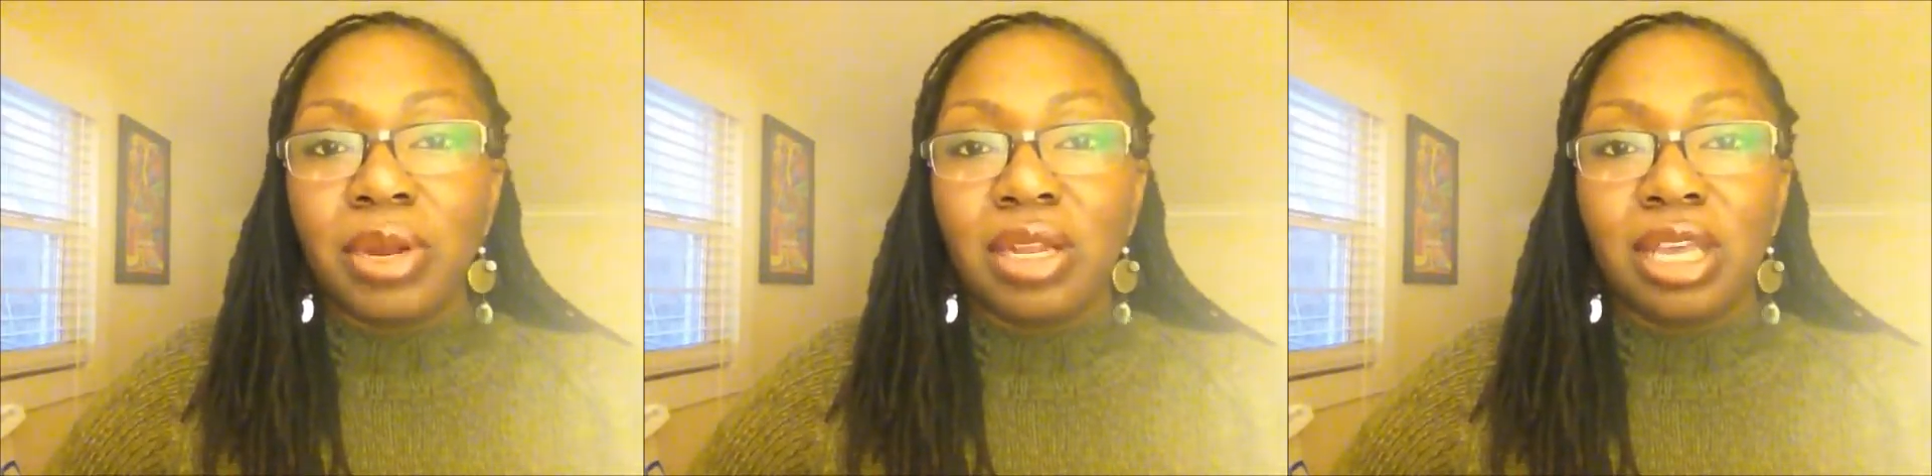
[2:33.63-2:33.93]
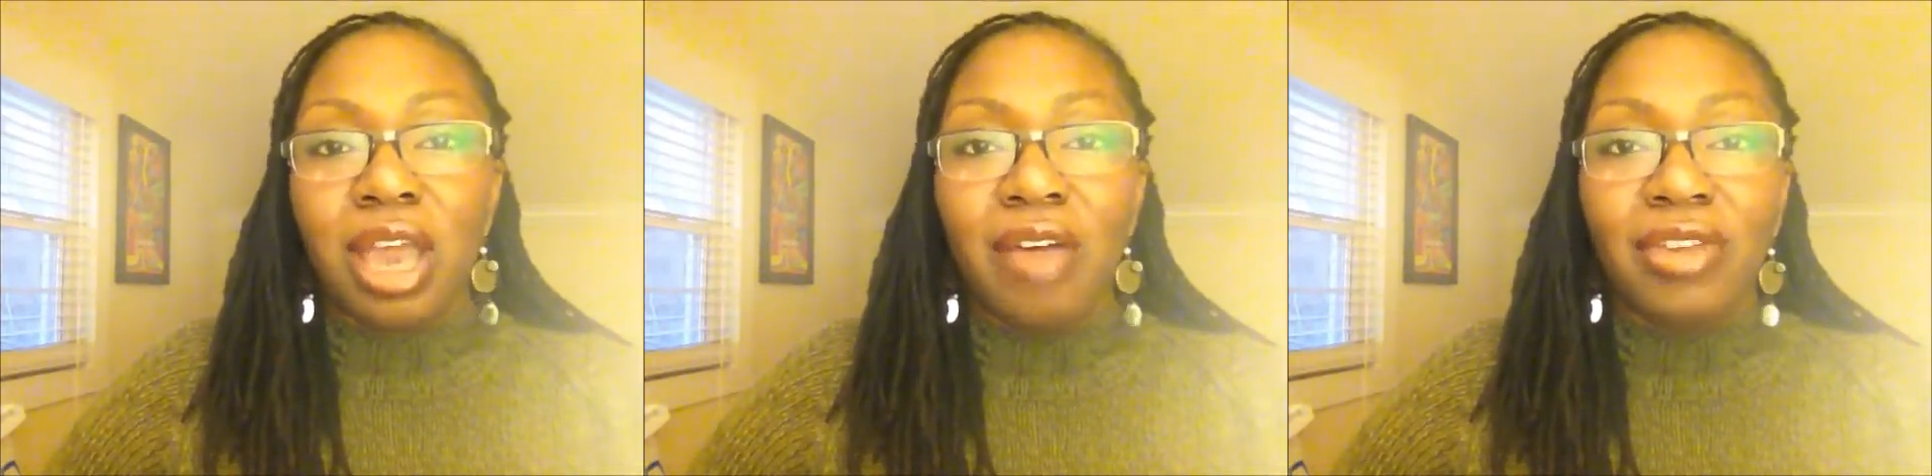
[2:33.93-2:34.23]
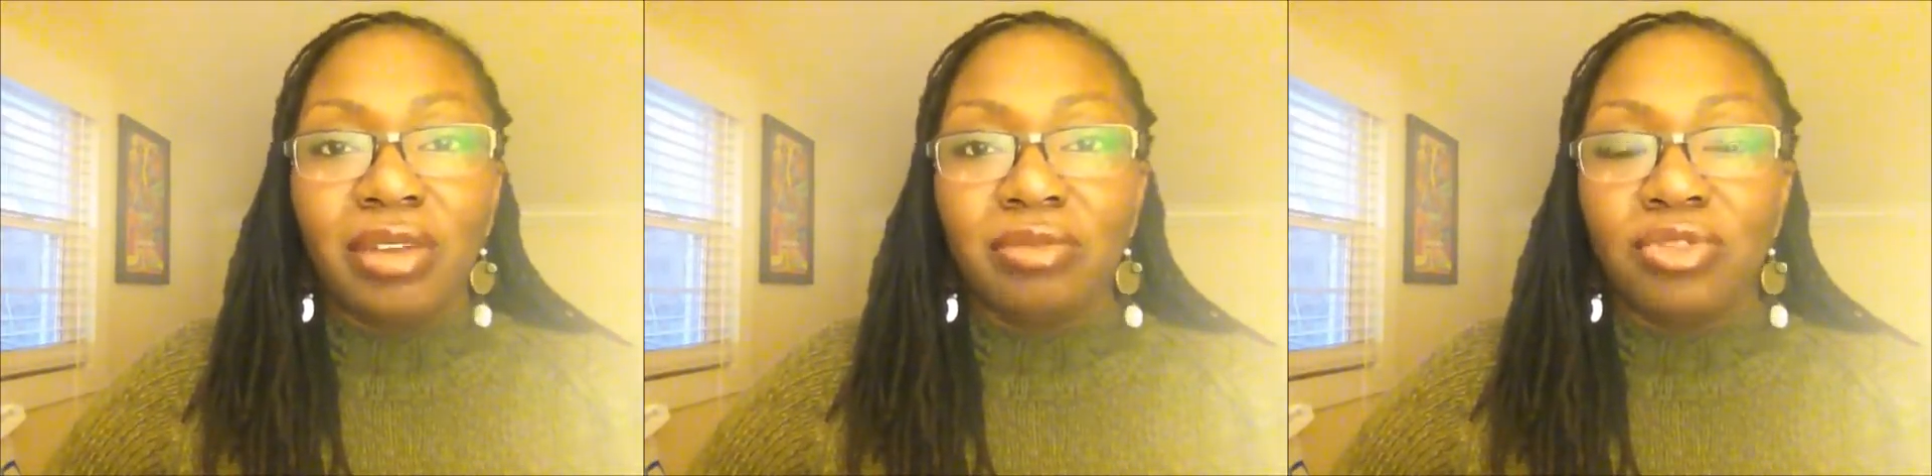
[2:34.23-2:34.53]
put it in the
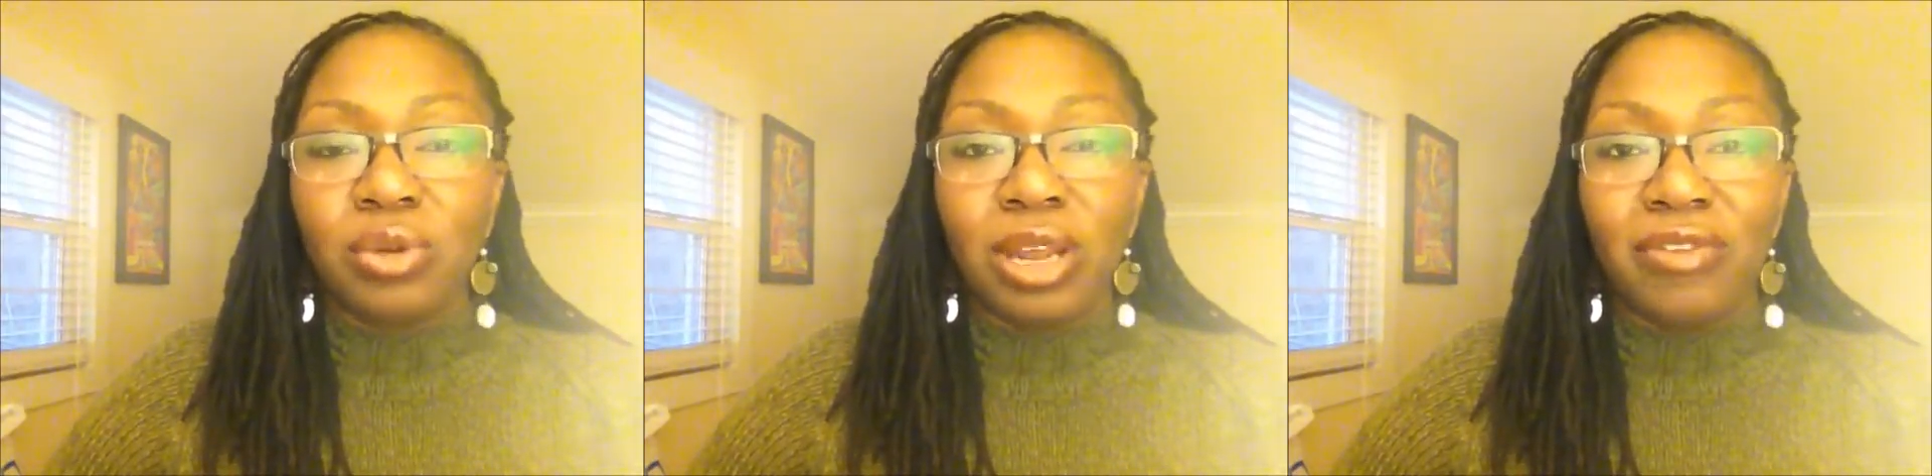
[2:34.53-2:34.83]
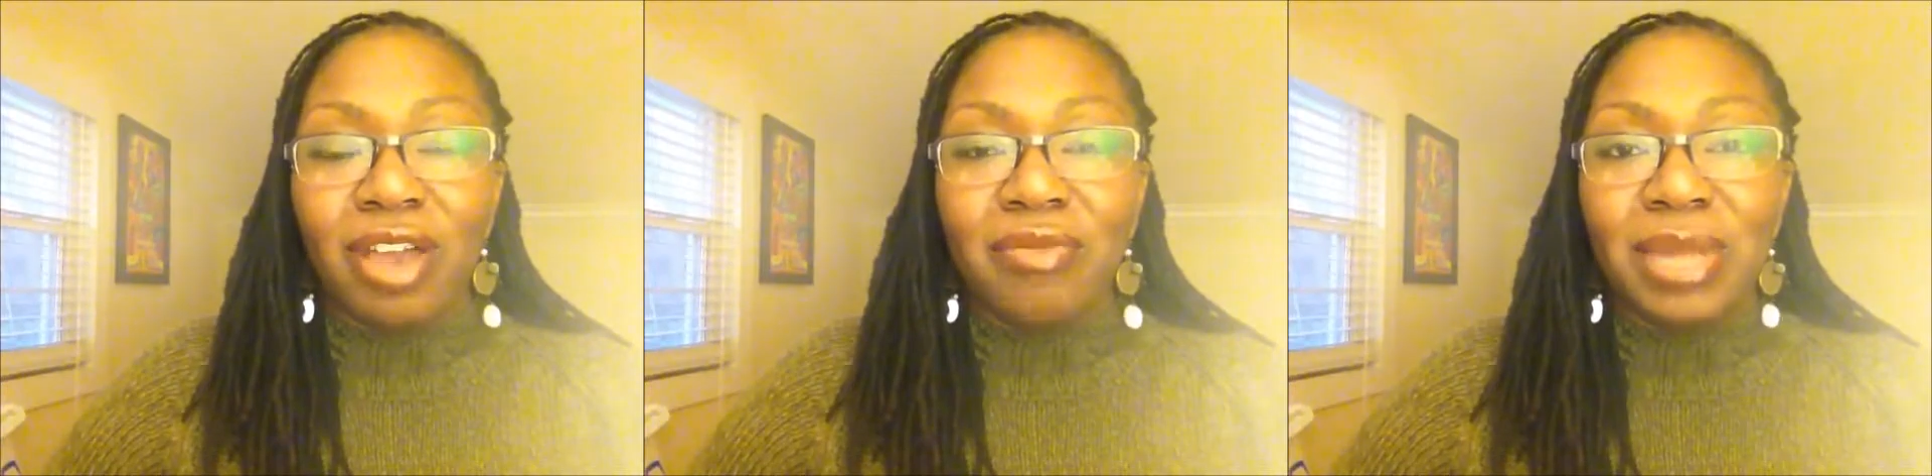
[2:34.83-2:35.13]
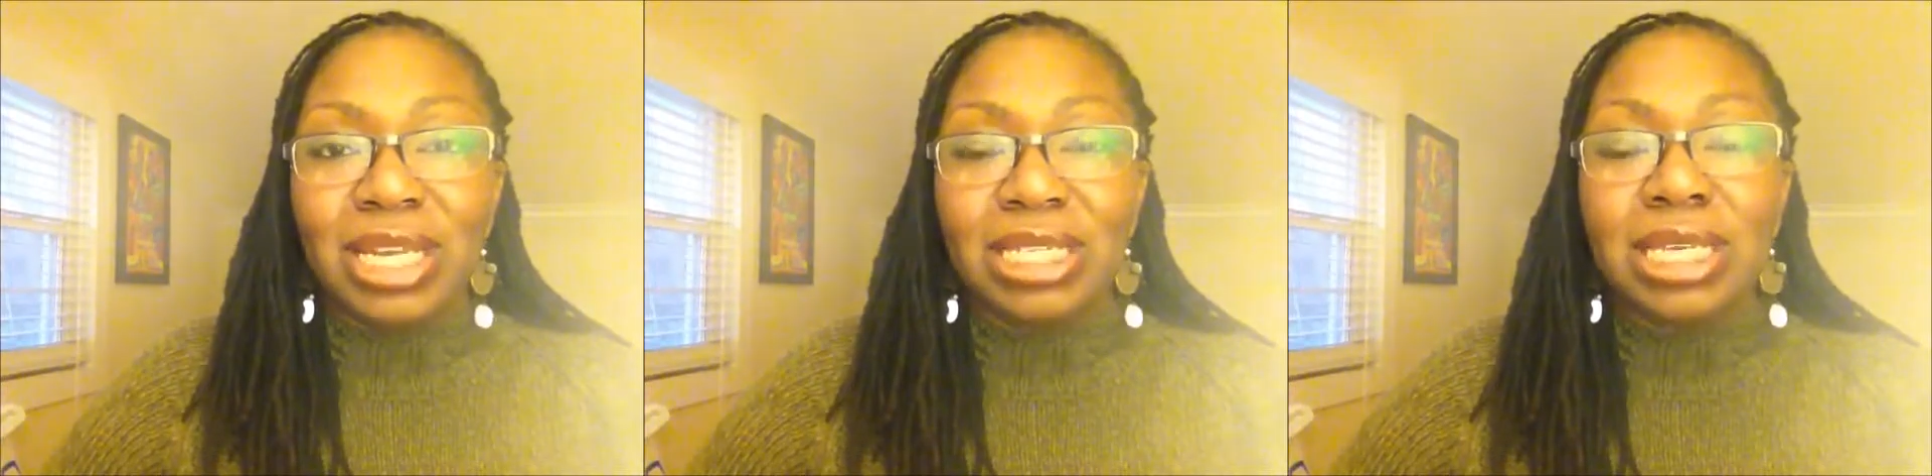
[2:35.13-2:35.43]
oven, 25
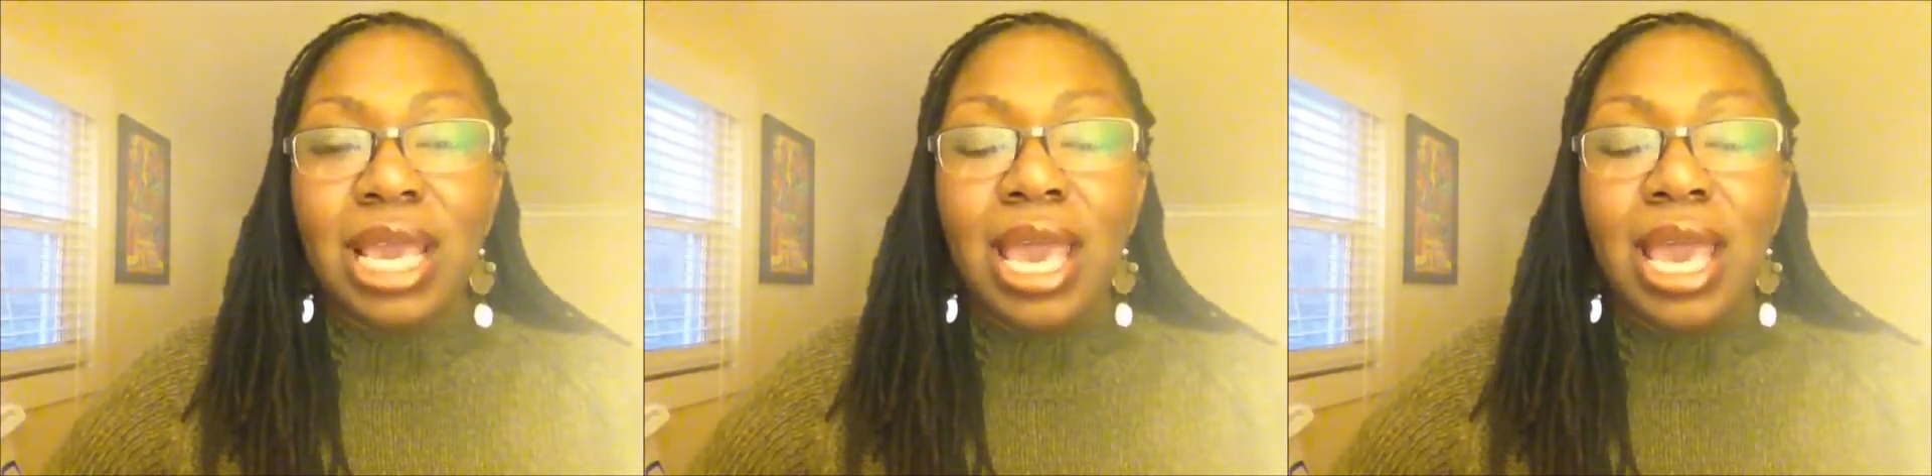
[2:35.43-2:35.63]
minutes.